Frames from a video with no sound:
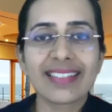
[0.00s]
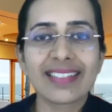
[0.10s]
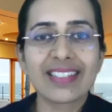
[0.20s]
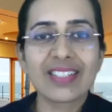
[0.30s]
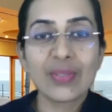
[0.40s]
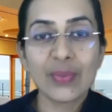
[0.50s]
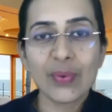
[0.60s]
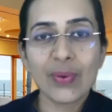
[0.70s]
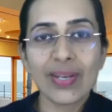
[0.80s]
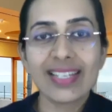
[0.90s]
So
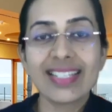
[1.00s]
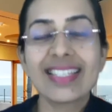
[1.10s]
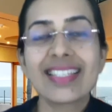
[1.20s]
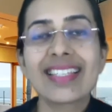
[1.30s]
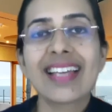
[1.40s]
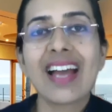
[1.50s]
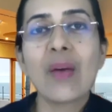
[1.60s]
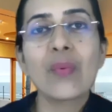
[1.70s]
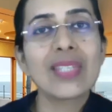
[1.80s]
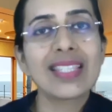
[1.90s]
Goddess,
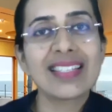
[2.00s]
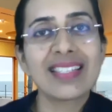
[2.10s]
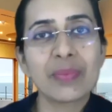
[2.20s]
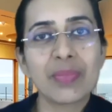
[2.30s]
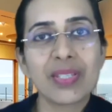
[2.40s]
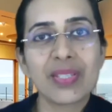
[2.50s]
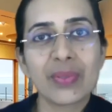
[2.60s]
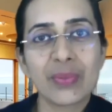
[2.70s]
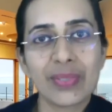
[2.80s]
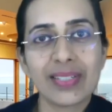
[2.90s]
how was this
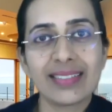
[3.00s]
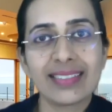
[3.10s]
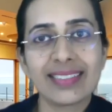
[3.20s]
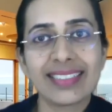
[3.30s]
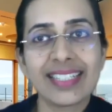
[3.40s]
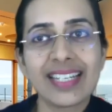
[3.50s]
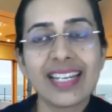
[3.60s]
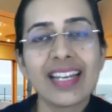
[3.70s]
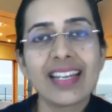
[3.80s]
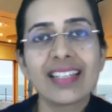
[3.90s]
episode?
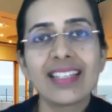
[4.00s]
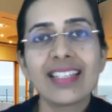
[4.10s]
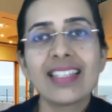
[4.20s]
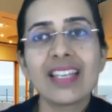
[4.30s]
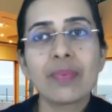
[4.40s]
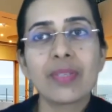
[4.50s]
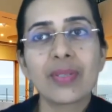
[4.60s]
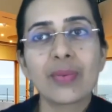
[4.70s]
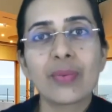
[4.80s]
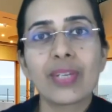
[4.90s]
This
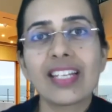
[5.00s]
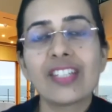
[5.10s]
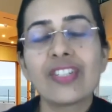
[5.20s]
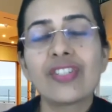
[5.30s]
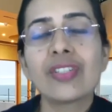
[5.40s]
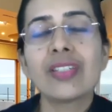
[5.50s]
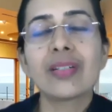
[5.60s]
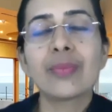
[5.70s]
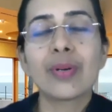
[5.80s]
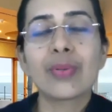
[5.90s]
episode is just
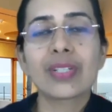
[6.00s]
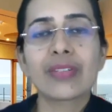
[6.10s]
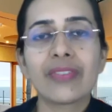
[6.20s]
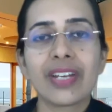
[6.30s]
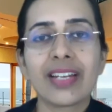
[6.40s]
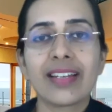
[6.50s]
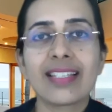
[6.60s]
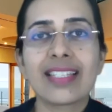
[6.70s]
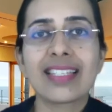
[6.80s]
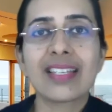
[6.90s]
about
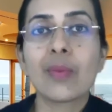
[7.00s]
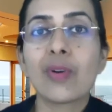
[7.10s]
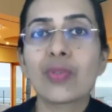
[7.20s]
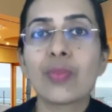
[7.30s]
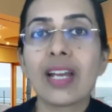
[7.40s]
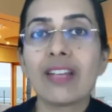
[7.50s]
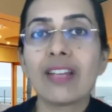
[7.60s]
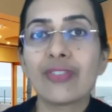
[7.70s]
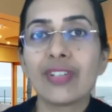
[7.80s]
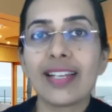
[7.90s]
awareness, about
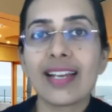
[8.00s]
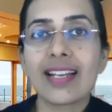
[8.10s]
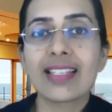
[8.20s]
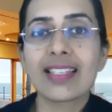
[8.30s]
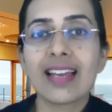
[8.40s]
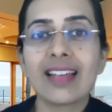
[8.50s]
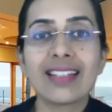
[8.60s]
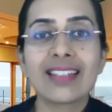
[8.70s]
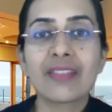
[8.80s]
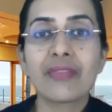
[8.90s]
mindfulness. And
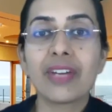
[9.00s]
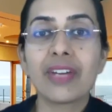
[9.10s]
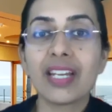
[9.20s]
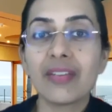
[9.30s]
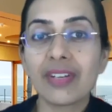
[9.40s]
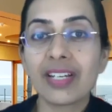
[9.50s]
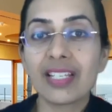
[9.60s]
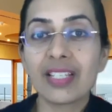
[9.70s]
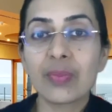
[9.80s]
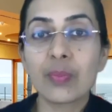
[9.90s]
it's a very, very
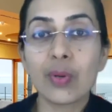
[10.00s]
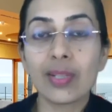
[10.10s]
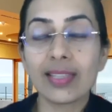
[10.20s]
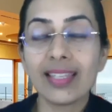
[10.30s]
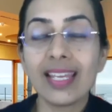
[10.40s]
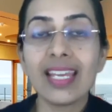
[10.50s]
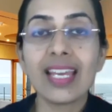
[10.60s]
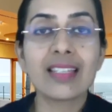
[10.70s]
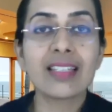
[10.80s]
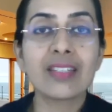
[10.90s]
small thing
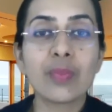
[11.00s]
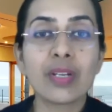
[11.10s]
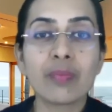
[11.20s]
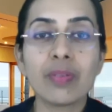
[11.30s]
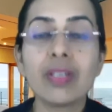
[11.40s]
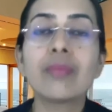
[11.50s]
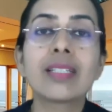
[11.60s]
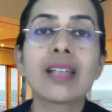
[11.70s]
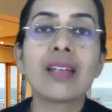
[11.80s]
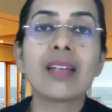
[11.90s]
as it may appear,
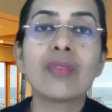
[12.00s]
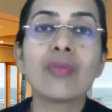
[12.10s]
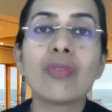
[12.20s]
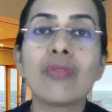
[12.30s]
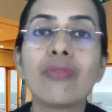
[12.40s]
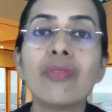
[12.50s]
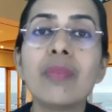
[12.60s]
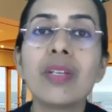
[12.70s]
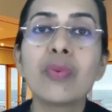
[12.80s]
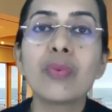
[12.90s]
but I know of
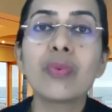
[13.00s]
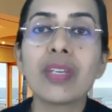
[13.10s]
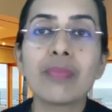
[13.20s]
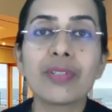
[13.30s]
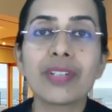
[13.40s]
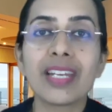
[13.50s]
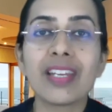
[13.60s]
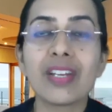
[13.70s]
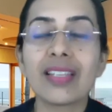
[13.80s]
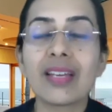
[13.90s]
women who keep hurting
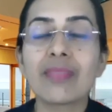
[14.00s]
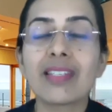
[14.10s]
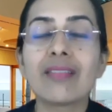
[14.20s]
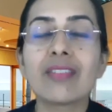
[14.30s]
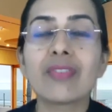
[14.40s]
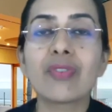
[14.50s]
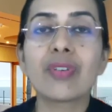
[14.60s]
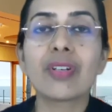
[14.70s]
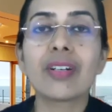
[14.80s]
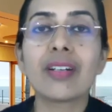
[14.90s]
themselves for
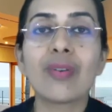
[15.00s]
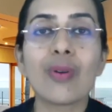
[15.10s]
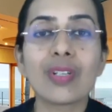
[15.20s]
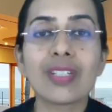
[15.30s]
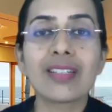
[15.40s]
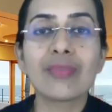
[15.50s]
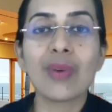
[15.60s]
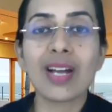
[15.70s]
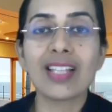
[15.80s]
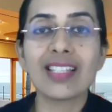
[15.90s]
not
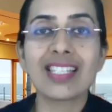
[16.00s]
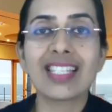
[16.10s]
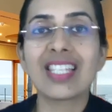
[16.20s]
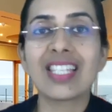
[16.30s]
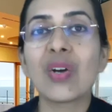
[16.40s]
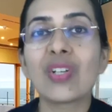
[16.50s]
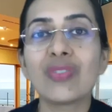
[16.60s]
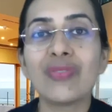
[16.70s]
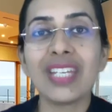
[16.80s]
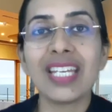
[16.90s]
once, not
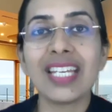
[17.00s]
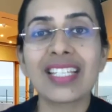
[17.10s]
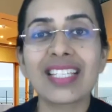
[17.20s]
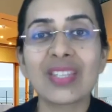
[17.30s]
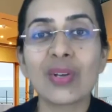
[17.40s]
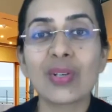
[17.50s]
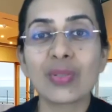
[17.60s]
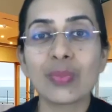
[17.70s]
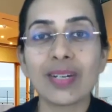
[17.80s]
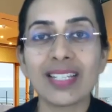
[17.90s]
weeks, not
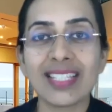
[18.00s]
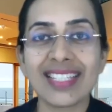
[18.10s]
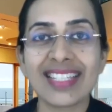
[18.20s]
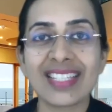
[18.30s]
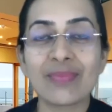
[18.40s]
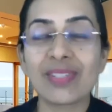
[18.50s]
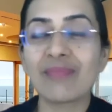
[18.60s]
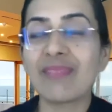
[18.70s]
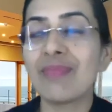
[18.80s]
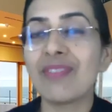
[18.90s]
months, but
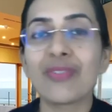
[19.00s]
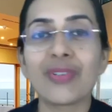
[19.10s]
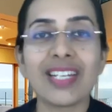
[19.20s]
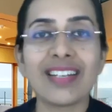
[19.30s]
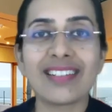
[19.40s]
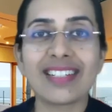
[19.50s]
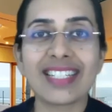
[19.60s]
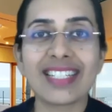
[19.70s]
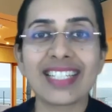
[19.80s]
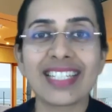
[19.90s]
maybe for
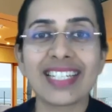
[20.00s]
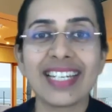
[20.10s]
years.